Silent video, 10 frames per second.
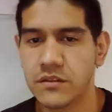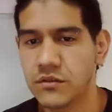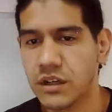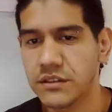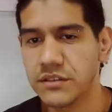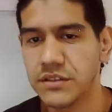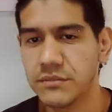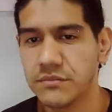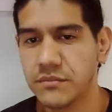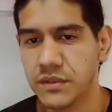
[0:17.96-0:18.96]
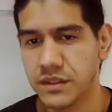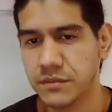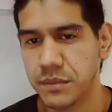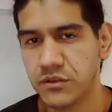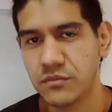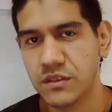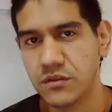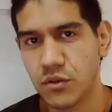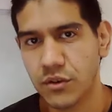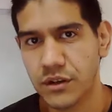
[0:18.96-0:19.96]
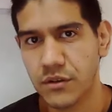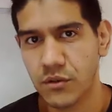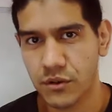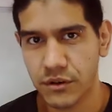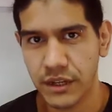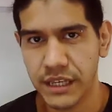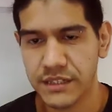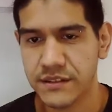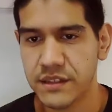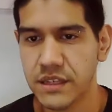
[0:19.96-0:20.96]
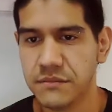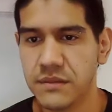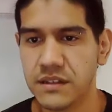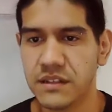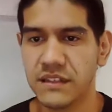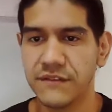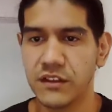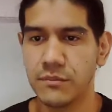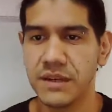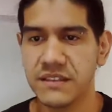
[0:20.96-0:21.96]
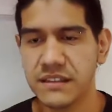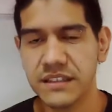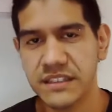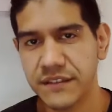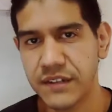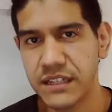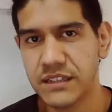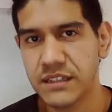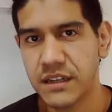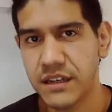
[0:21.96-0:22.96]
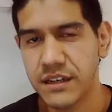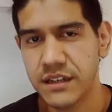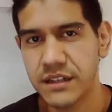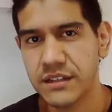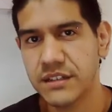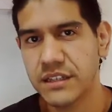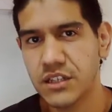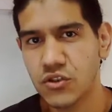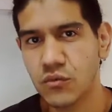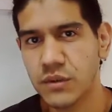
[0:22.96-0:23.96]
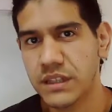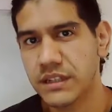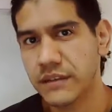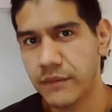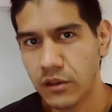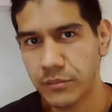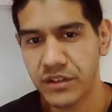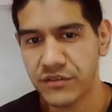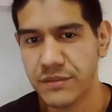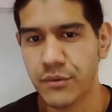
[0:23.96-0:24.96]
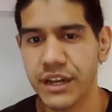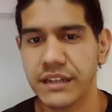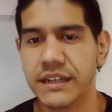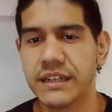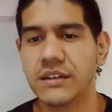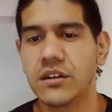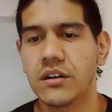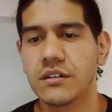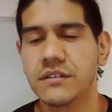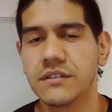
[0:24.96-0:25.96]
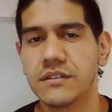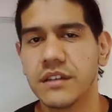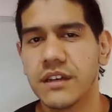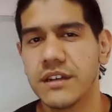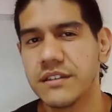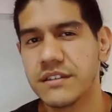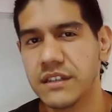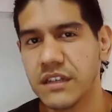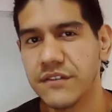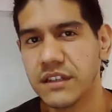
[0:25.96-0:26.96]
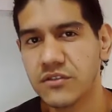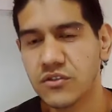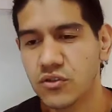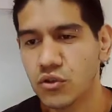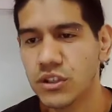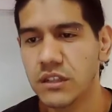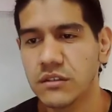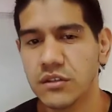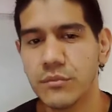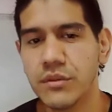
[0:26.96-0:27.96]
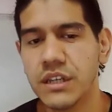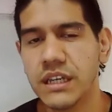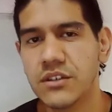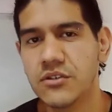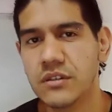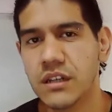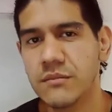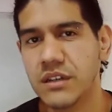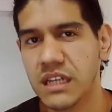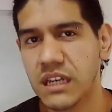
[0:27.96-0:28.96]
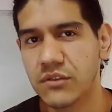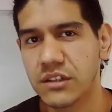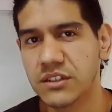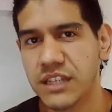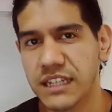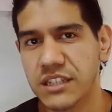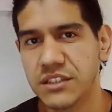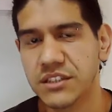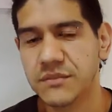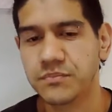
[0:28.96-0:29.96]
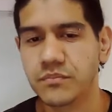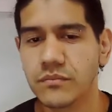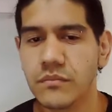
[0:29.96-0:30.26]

So, Autism Spectrum Disorder or ASD is a developmental disability. It is an issue with the development of the brain that can cause significant social, communication, and behavioral challenges.